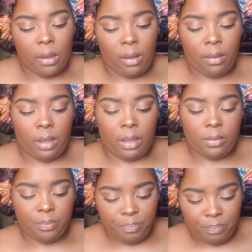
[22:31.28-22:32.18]
Okay,
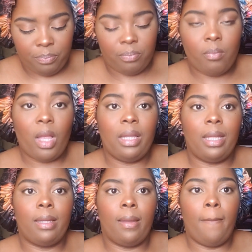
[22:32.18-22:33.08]
I
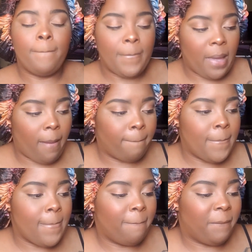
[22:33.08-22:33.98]
like it, but
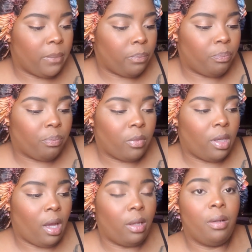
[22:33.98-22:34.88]

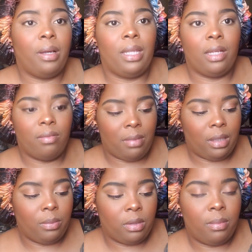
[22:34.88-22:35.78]
y'all know I like for my
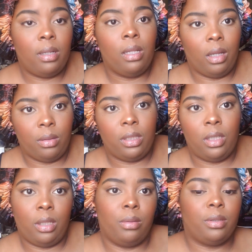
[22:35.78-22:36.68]
lips to be glossy
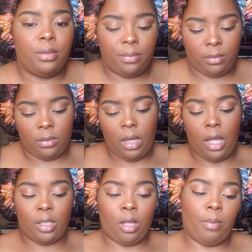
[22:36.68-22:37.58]
glossy.
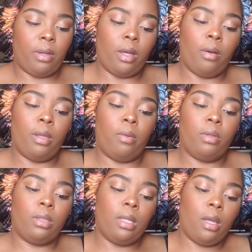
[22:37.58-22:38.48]
So I'm gonna go in
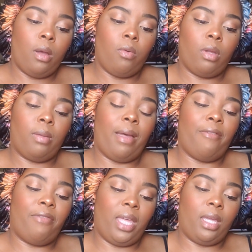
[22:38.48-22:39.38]
with one of my
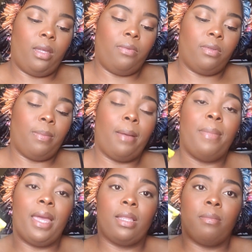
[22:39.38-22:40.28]
faves, my
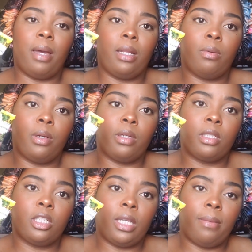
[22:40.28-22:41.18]
Bath and Body
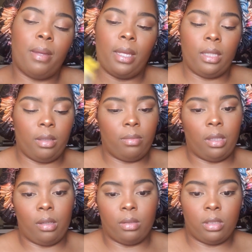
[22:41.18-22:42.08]
Works Champagne Lip
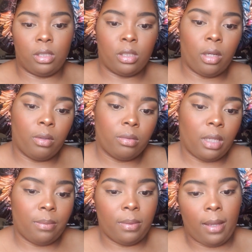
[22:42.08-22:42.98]
Gloss, and just go on
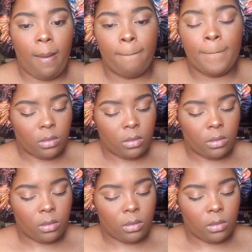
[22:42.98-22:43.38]
top of that.